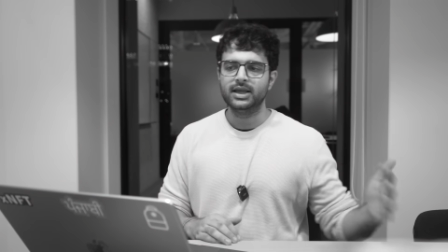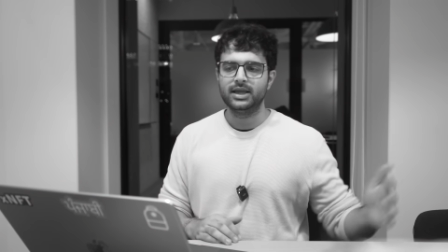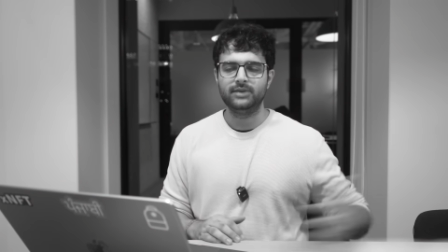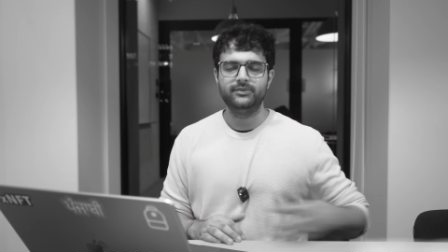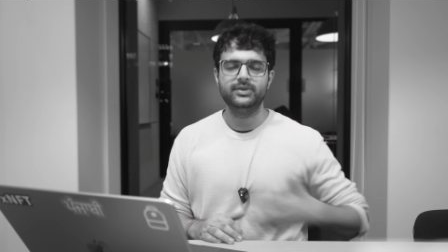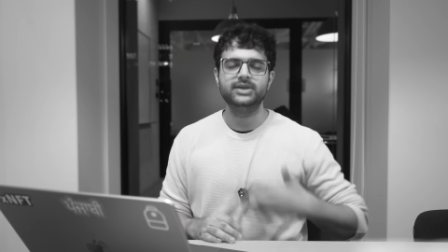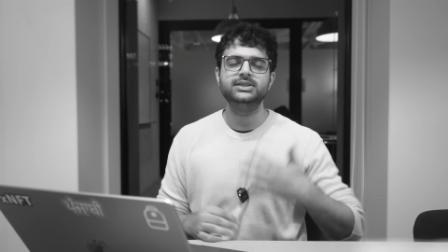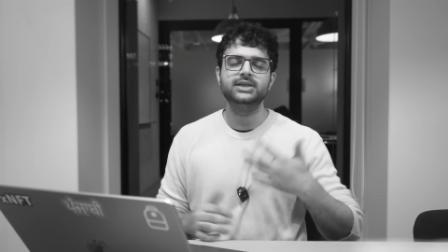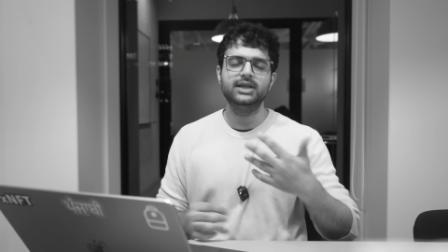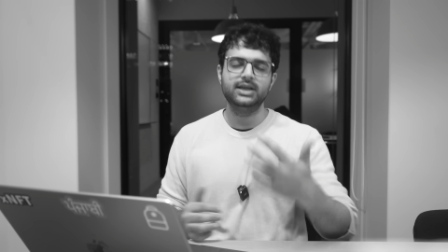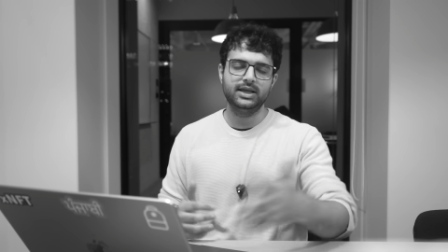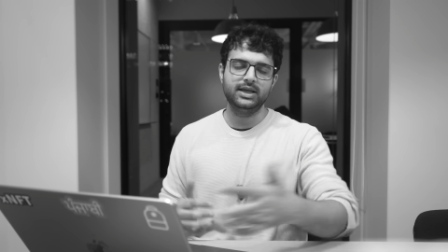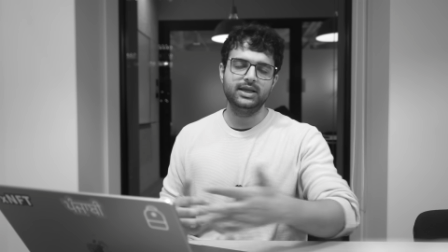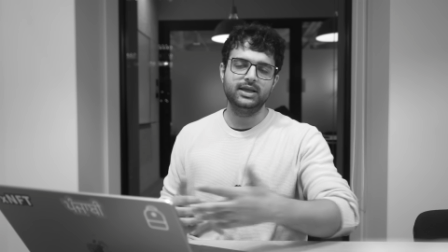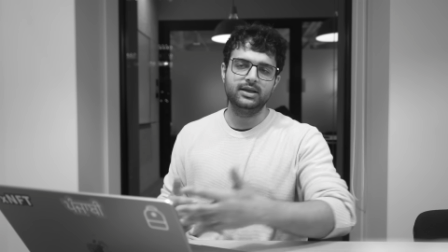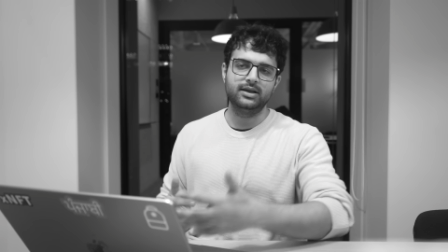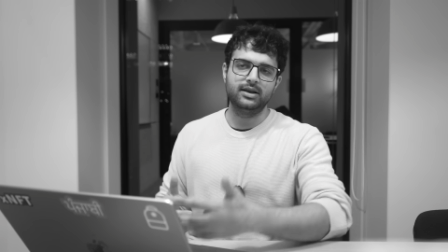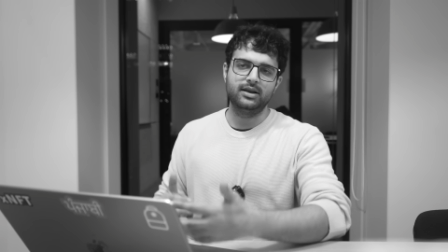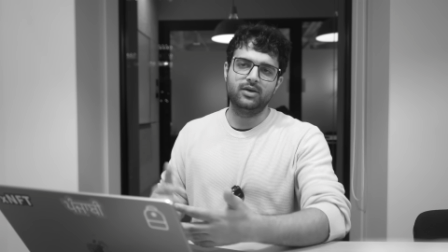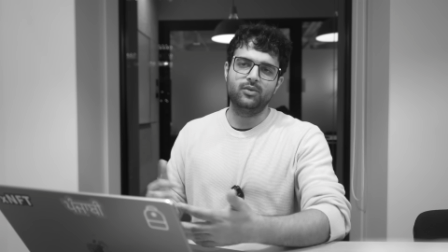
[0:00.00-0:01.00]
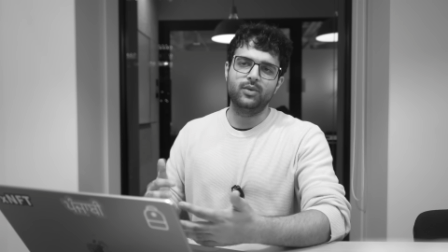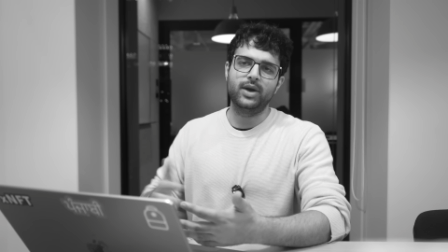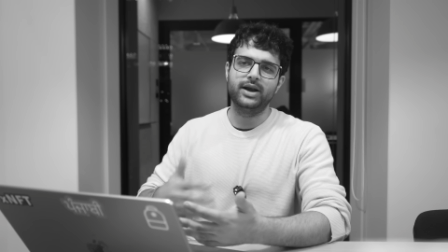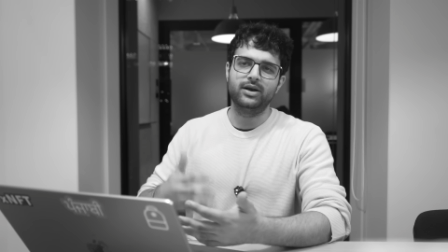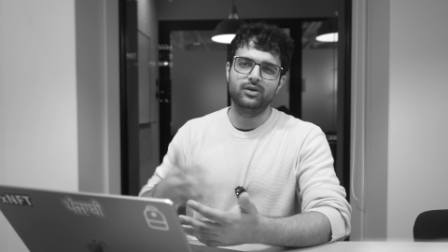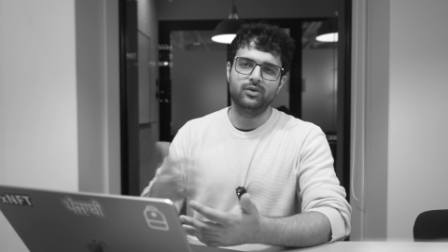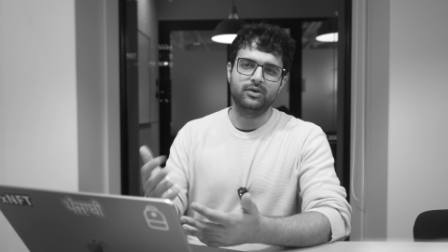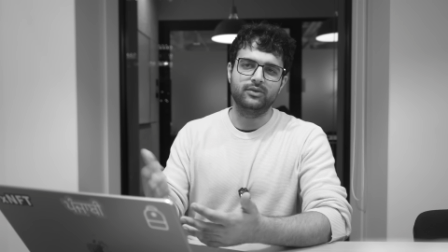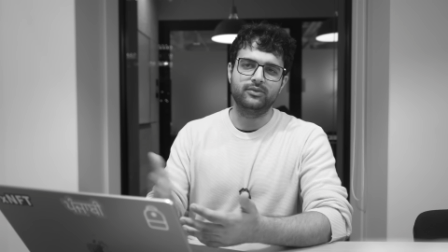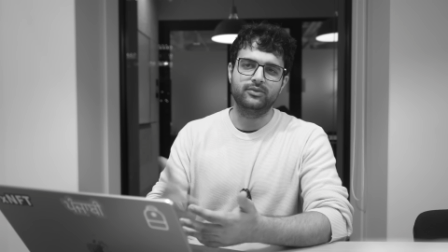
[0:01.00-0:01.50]
he basically required
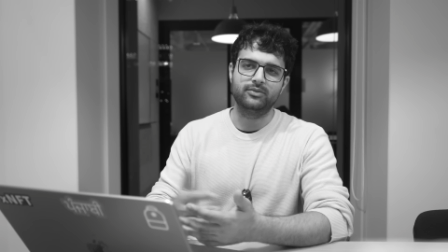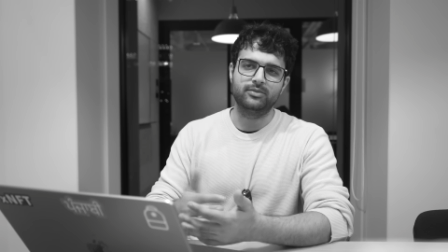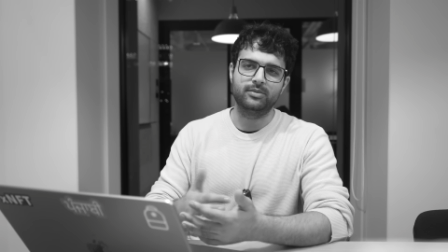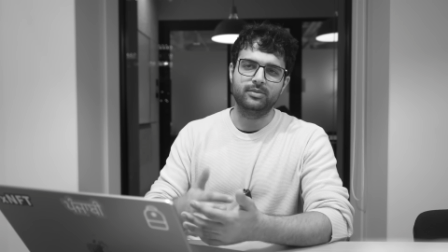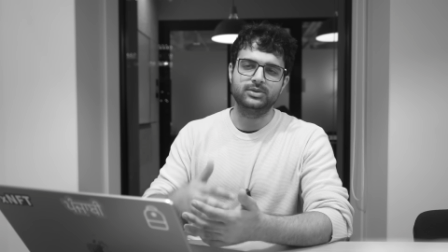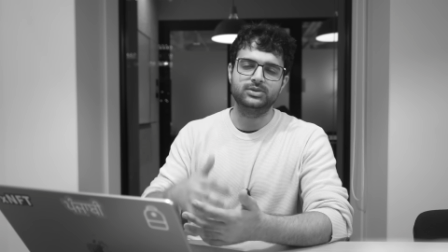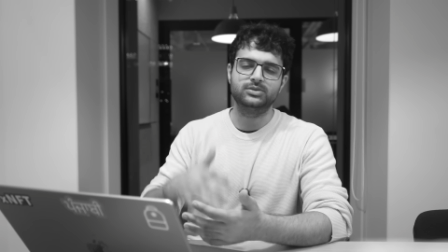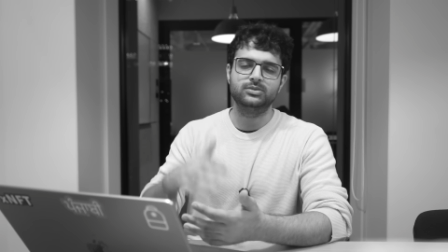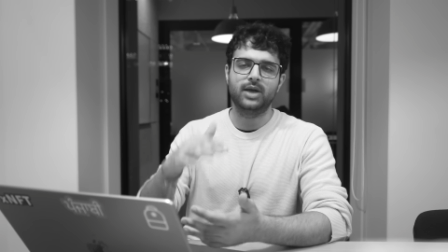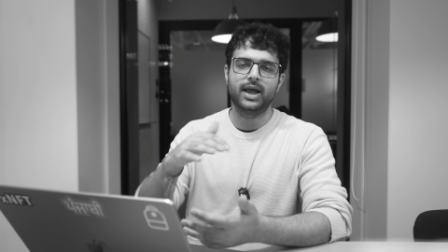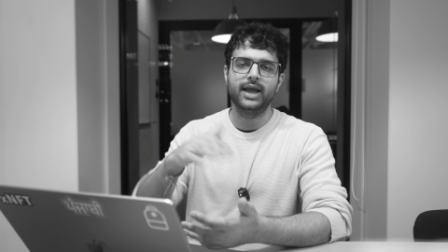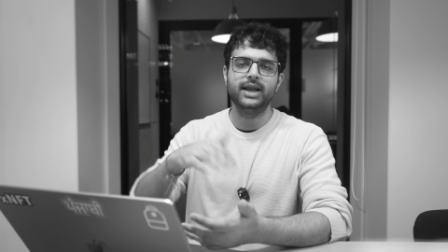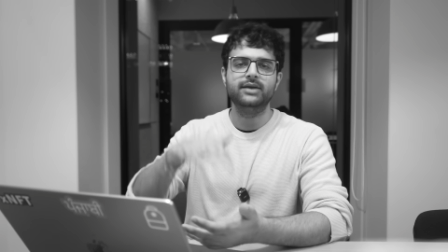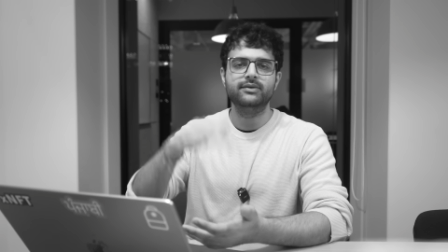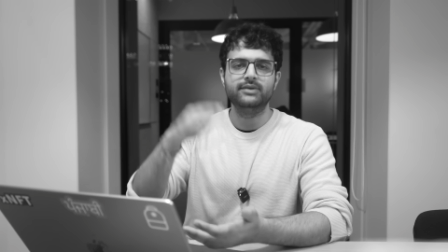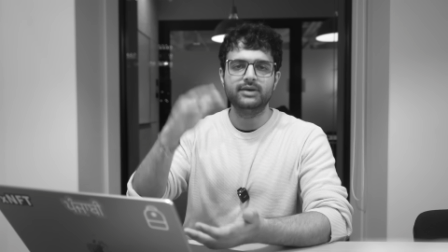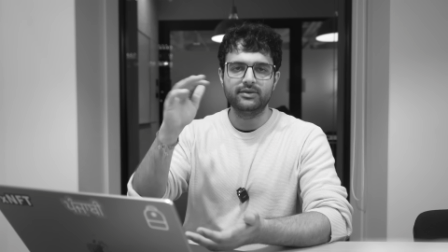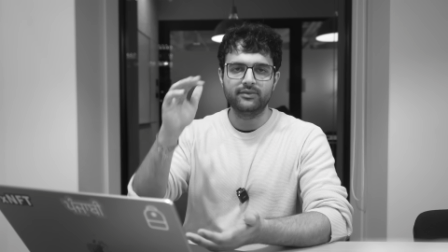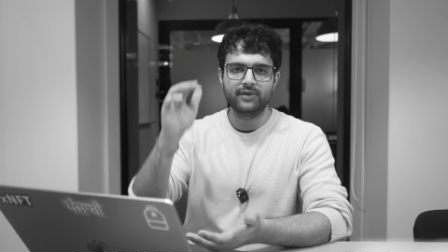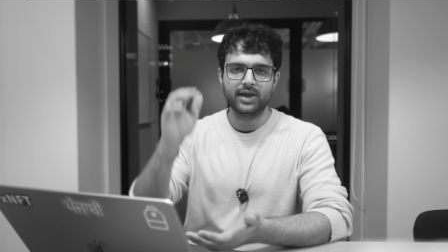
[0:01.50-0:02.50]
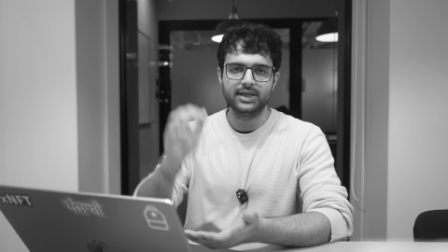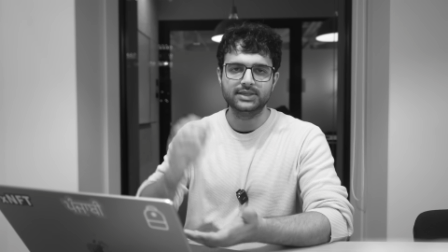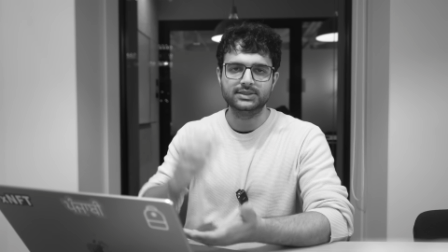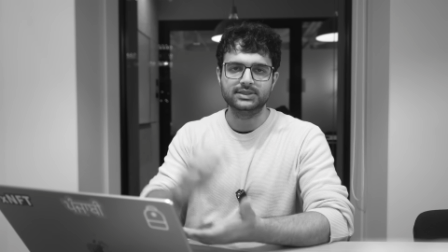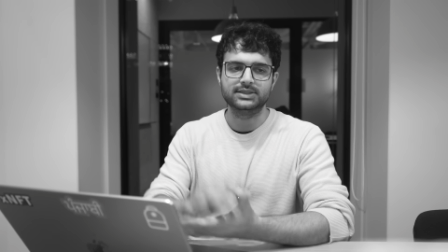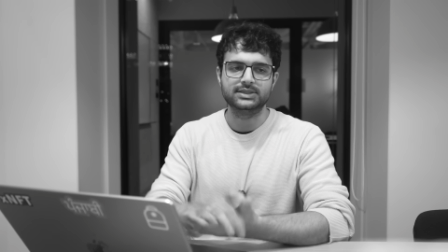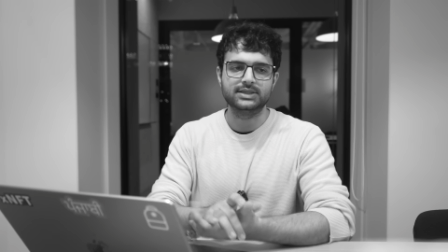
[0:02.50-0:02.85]
a lot of high-level advice